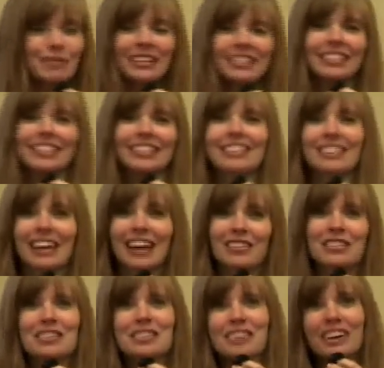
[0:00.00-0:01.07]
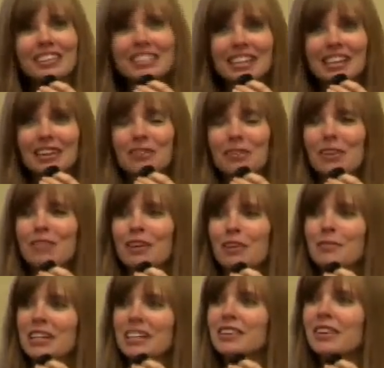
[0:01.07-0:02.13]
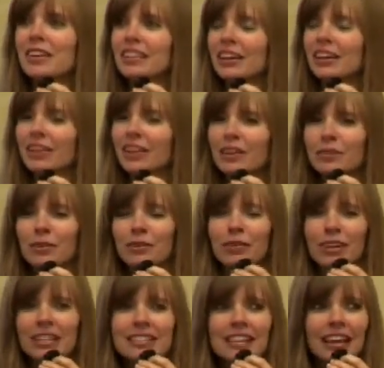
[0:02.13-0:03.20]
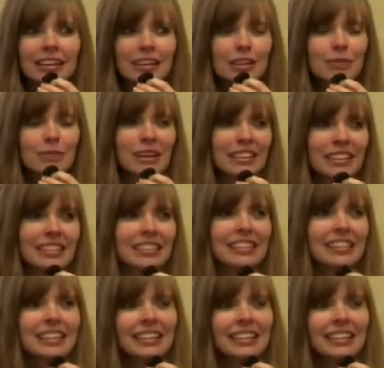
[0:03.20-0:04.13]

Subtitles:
but, you know, I have to draw this out to 45 minutes. So I thought, okay, well, what exactly am I going